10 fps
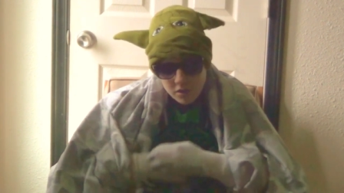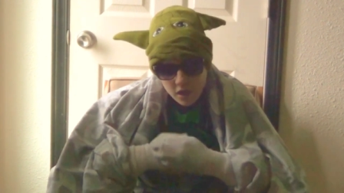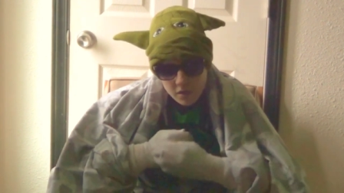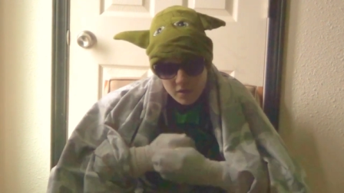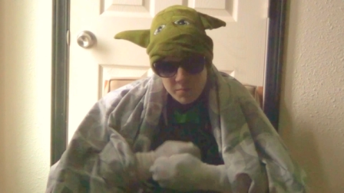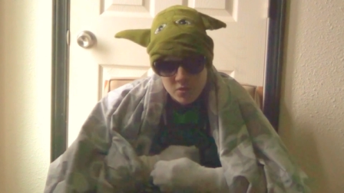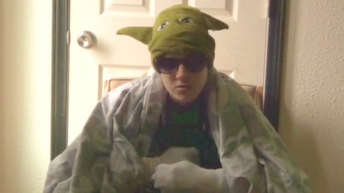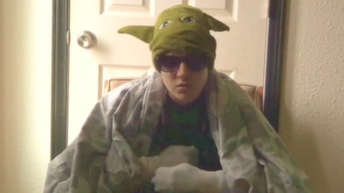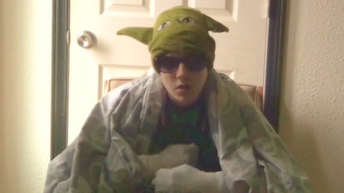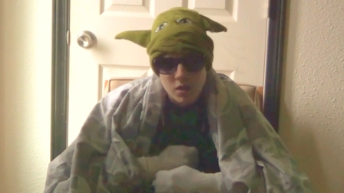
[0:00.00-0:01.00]
it kind of, it
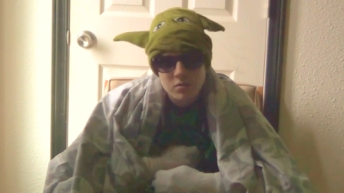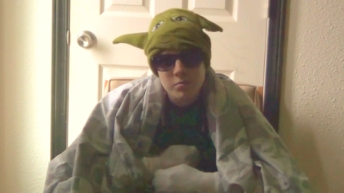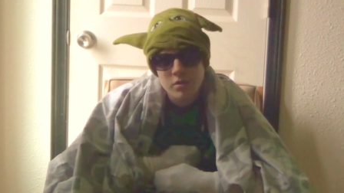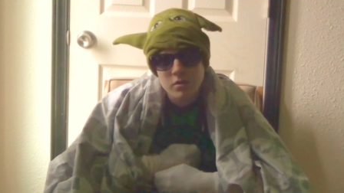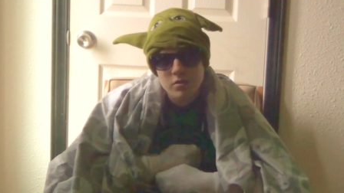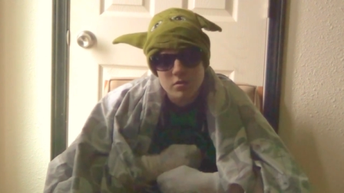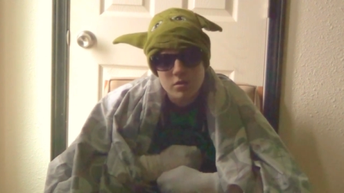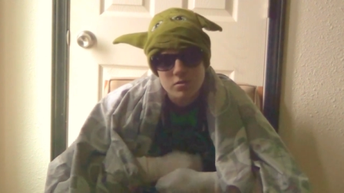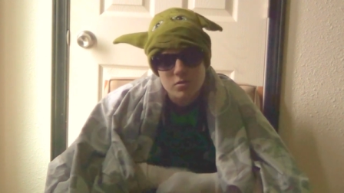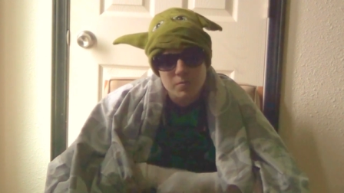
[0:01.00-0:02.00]
means a lot to me, and
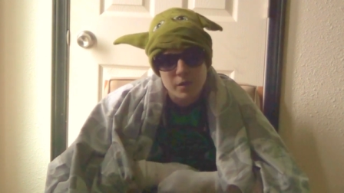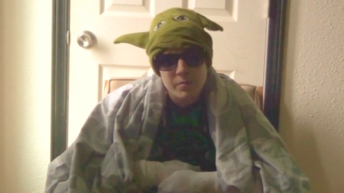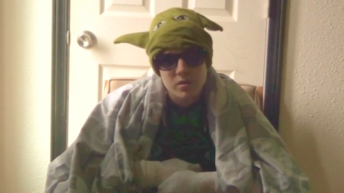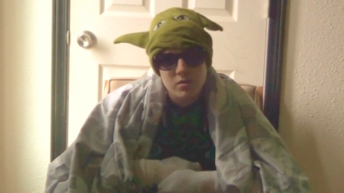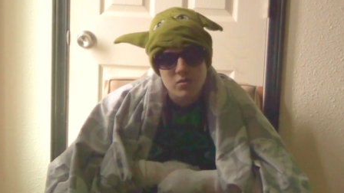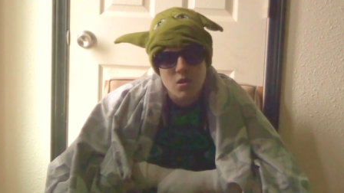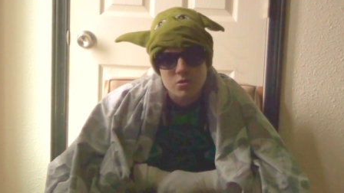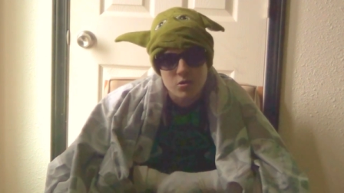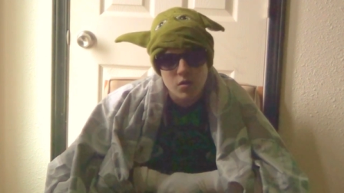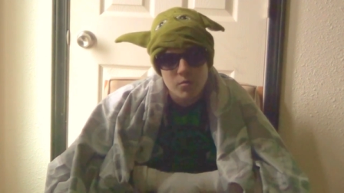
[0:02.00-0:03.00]
it's just like my good luck
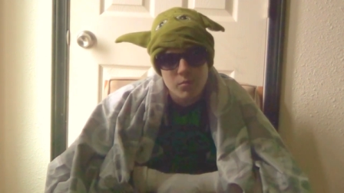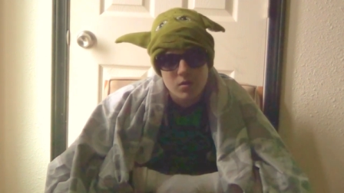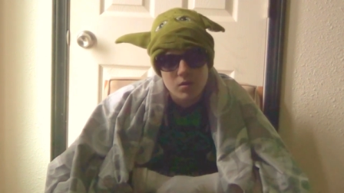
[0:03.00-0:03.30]
charm.